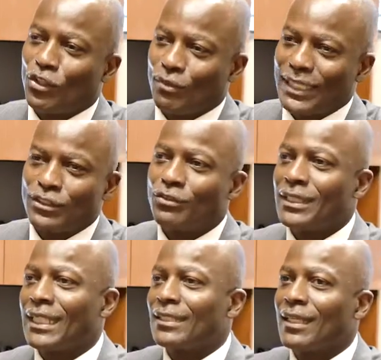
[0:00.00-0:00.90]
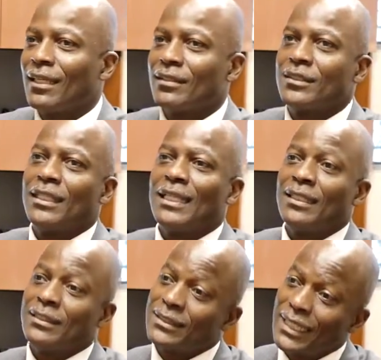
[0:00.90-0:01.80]
Correct. So technology. And
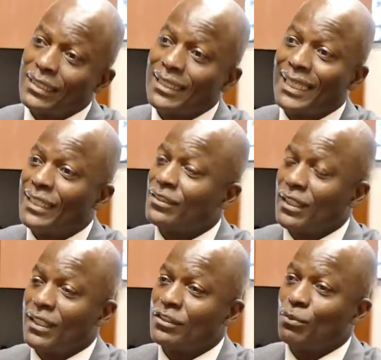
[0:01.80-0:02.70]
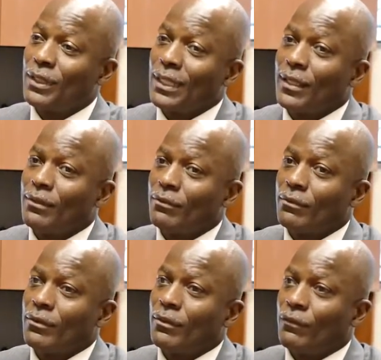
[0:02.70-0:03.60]
then secondly, education. When I
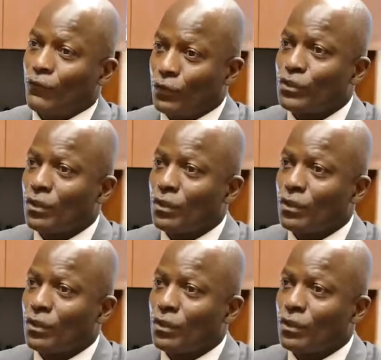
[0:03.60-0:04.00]
first